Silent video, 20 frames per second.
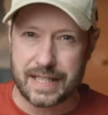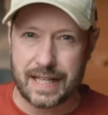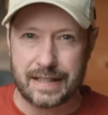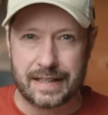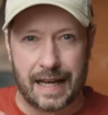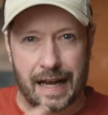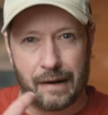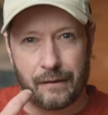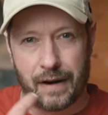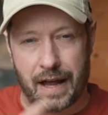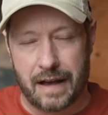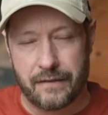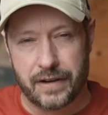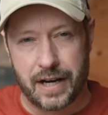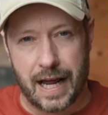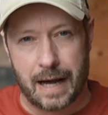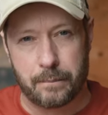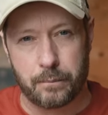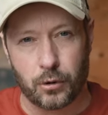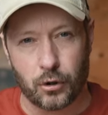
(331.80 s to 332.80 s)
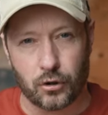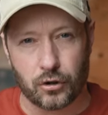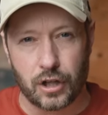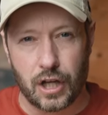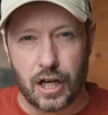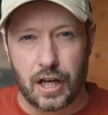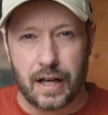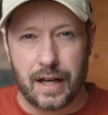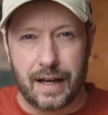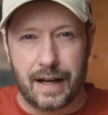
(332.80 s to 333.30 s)
sit down, have an apple,
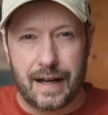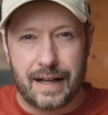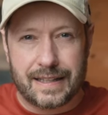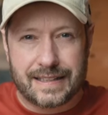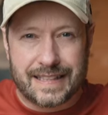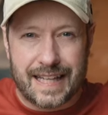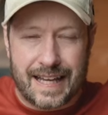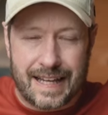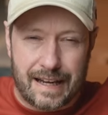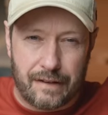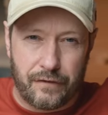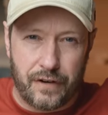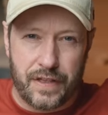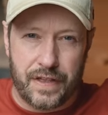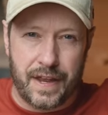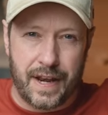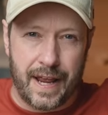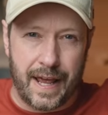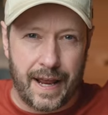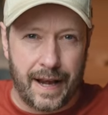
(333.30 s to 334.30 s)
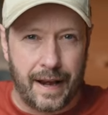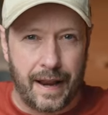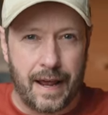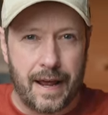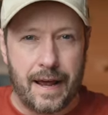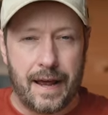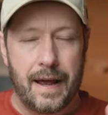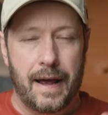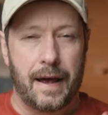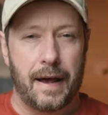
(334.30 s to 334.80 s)
take everything in.
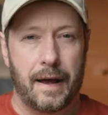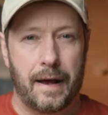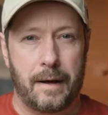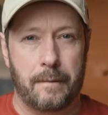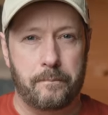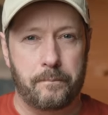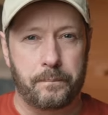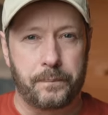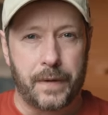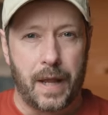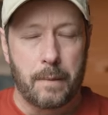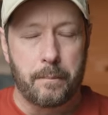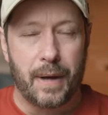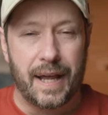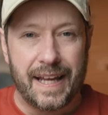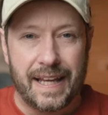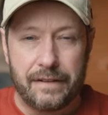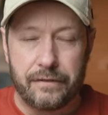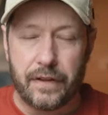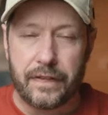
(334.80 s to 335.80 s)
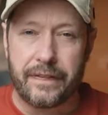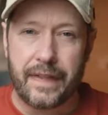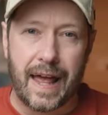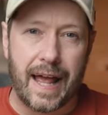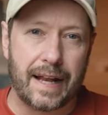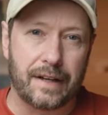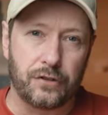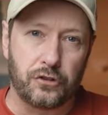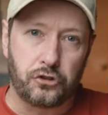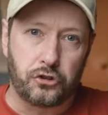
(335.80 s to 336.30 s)
But even
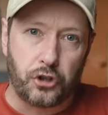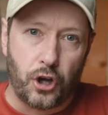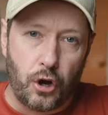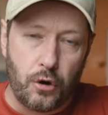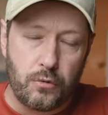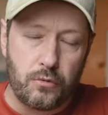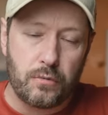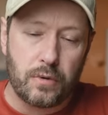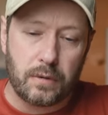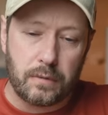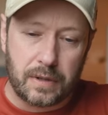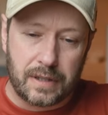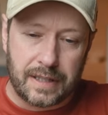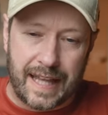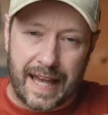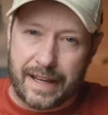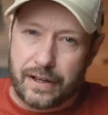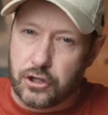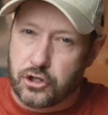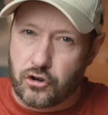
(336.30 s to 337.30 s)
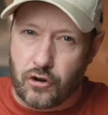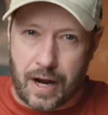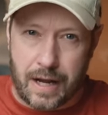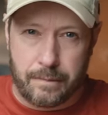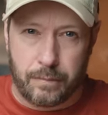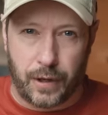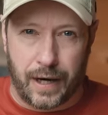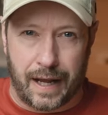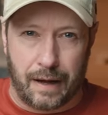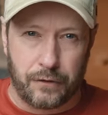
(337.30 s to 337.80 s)
then, don't get your
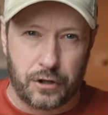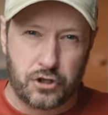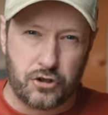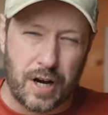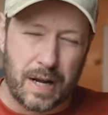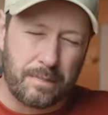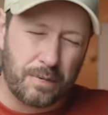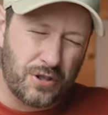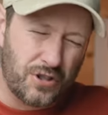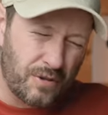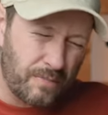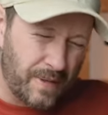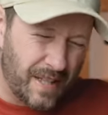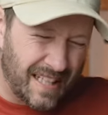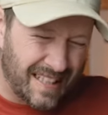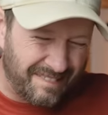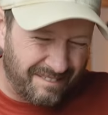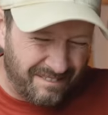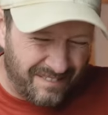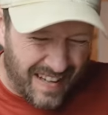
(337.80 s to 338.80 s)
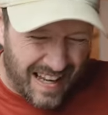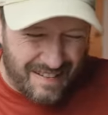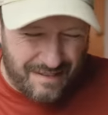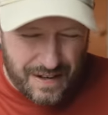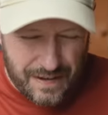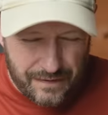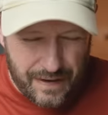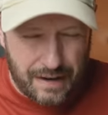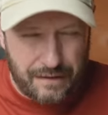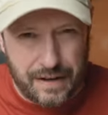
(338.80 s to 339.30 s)
tripod out. The tripod should be the
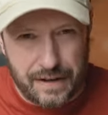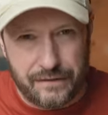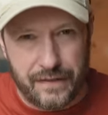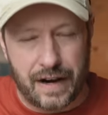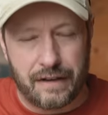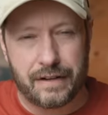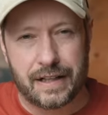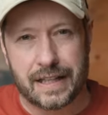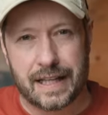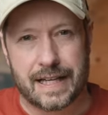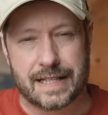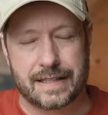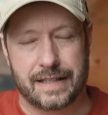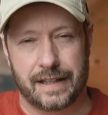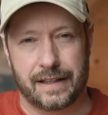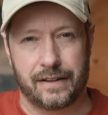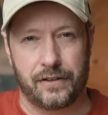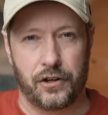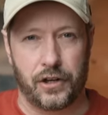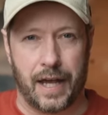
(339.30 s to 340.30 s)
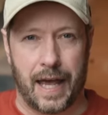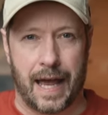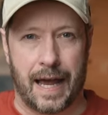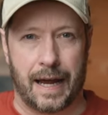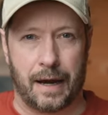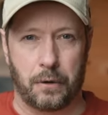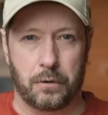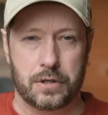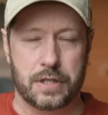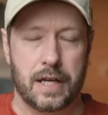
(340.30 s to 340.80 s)
very, very, very last thing that you get
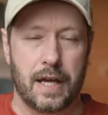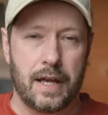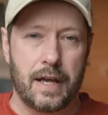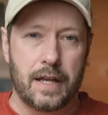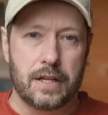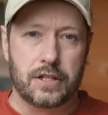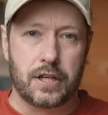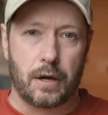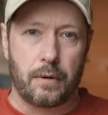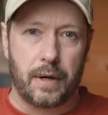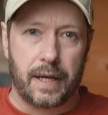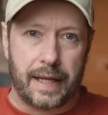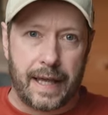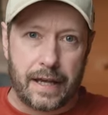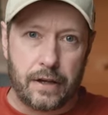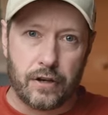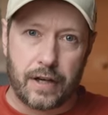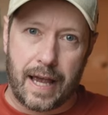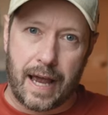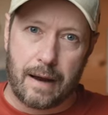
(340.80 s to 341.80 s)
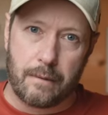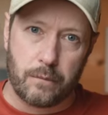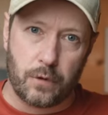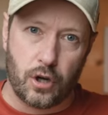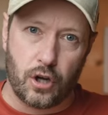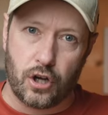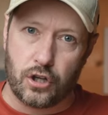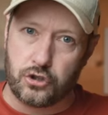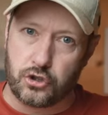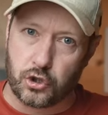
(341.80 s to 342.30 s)
out. So get your
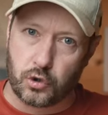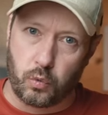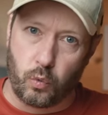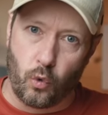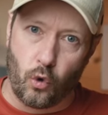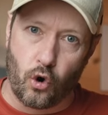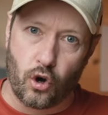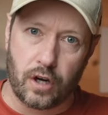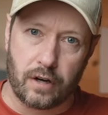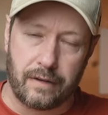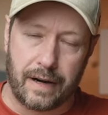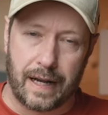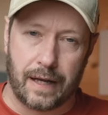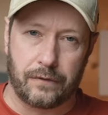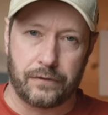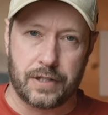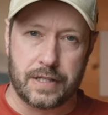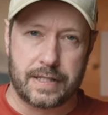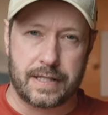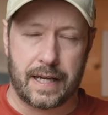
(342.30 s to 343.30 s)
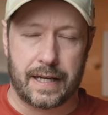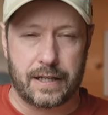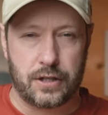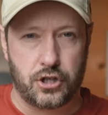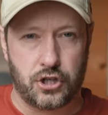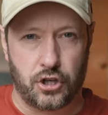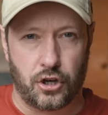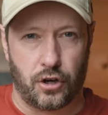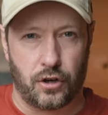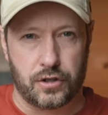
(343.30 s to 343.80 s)
camera and just walk around and take
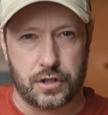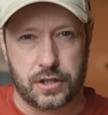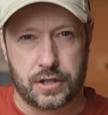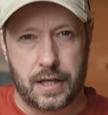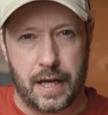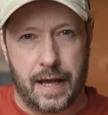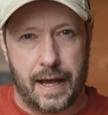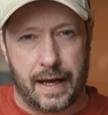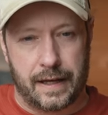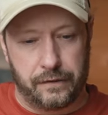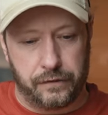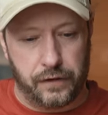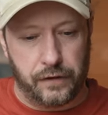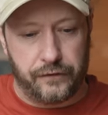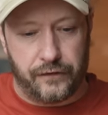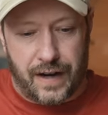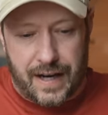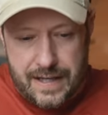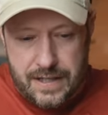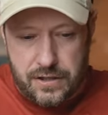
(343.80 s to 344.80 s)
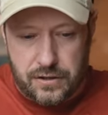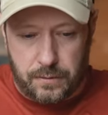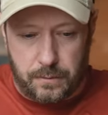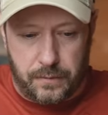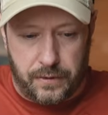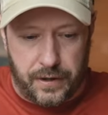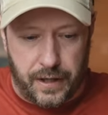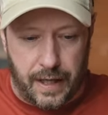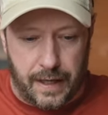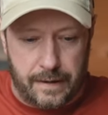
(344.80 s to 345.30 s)
shots. And if you find
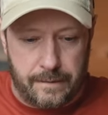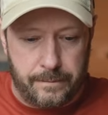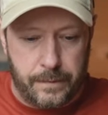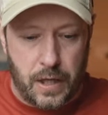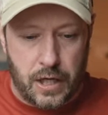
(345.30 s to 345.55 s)
something,